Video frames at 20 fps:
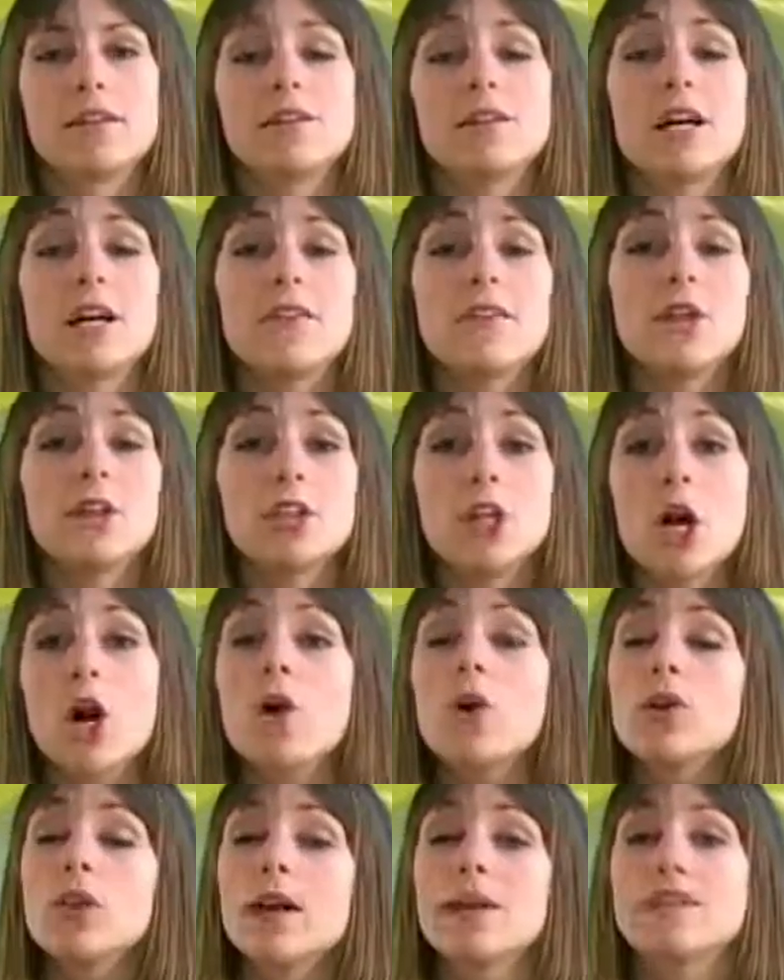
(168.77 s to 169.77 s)
Now, the
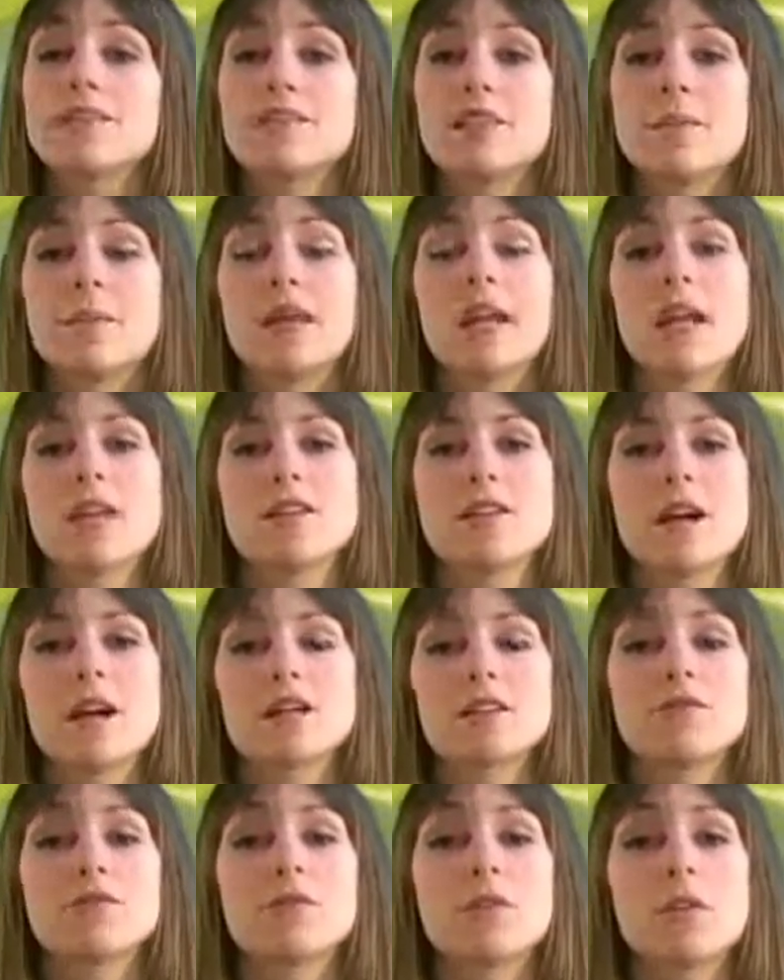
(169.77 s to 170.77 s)
low glycemic
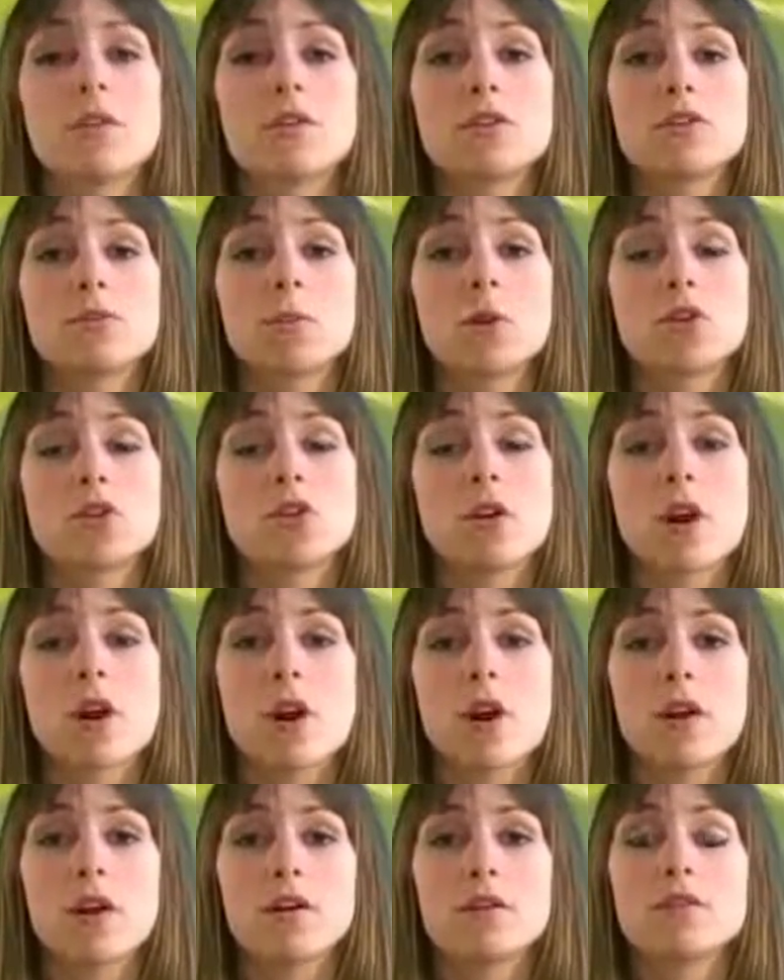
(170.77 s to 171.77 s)
index foods, which
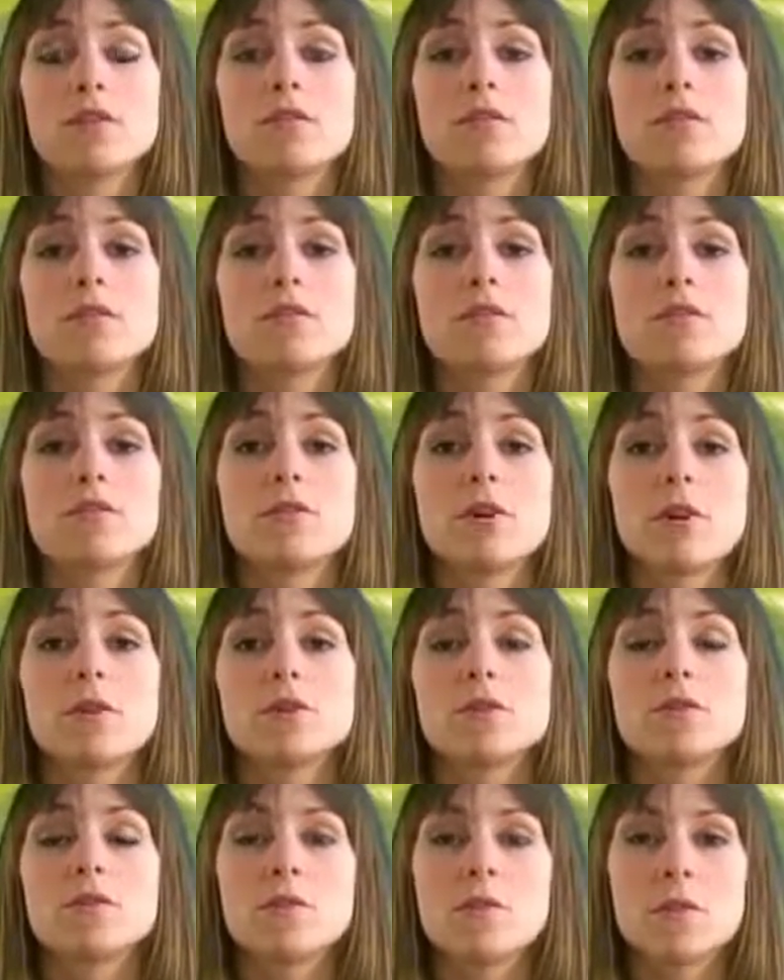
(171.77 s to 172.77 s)
are
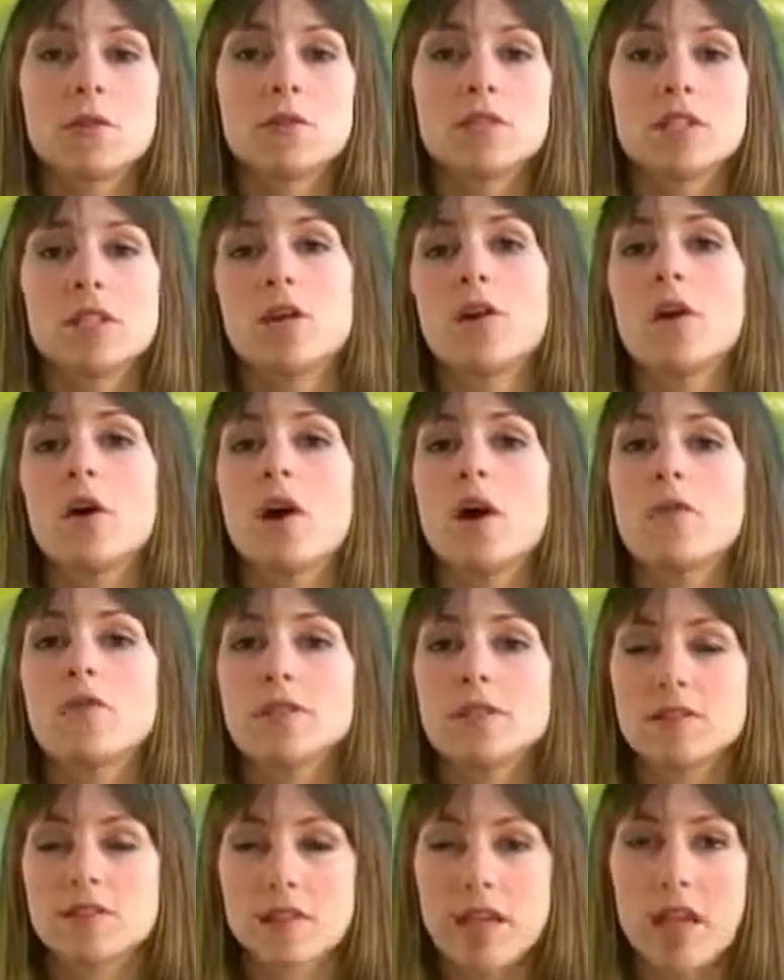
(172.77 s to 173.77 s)
those foods that are on
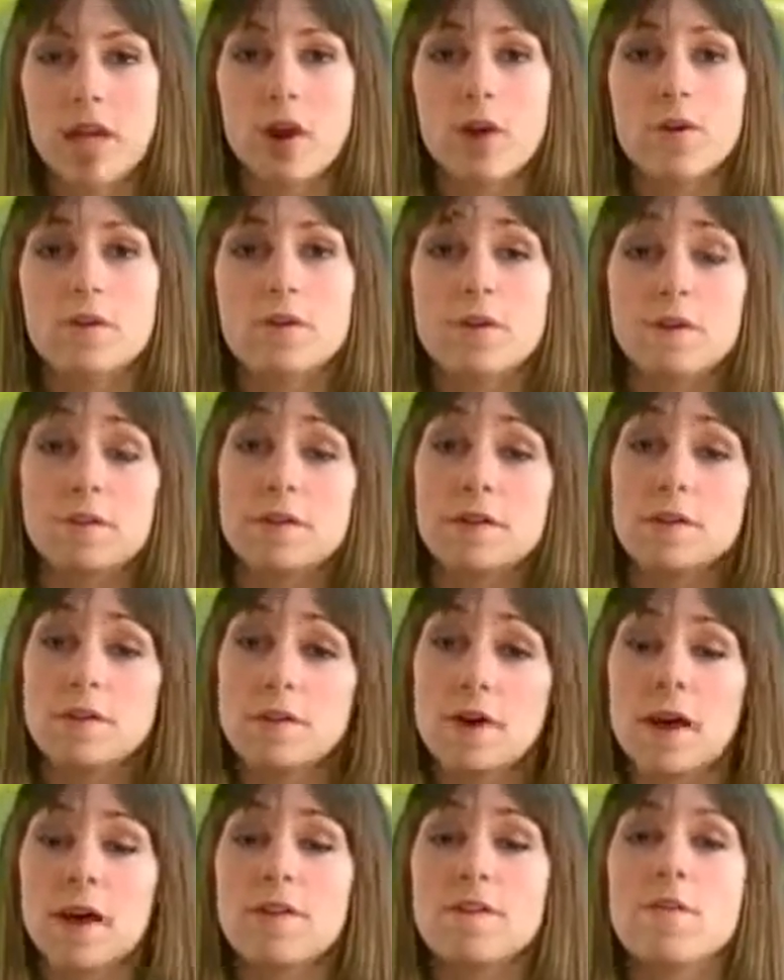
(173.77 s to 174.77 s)
the scale
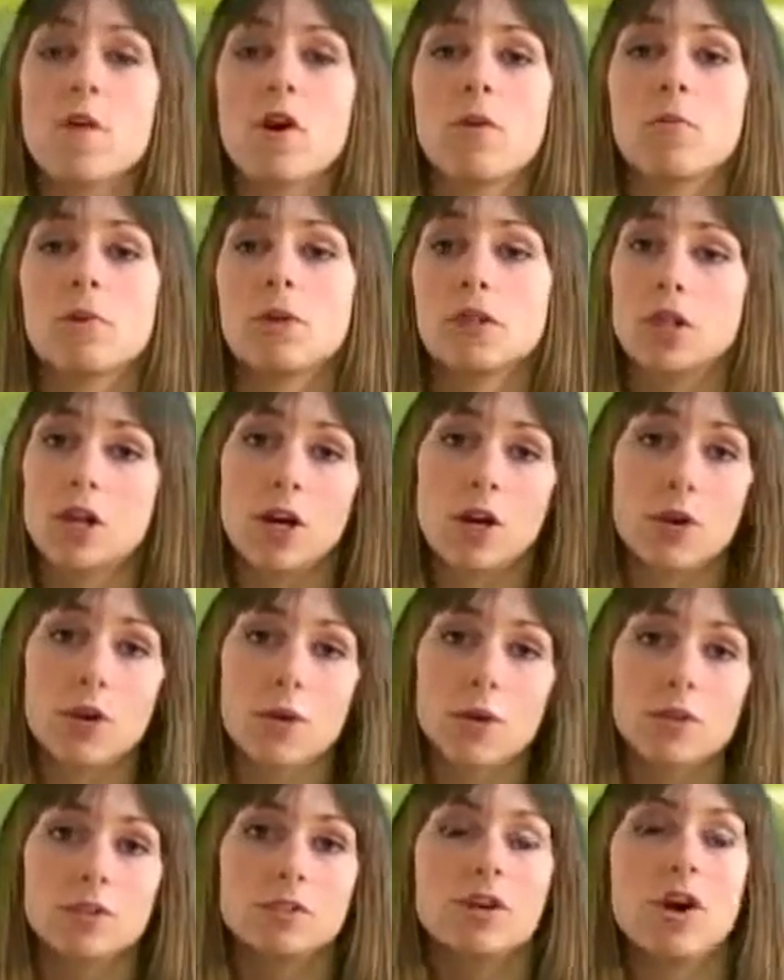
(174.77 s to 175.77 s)
55 or
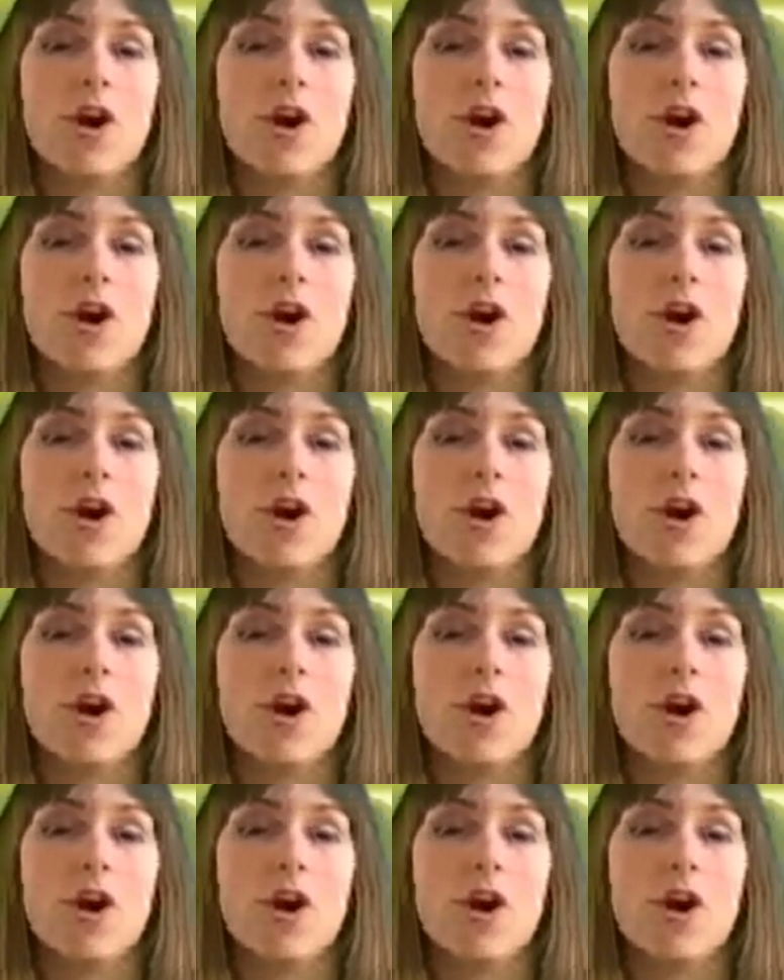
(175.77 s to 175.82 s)
below,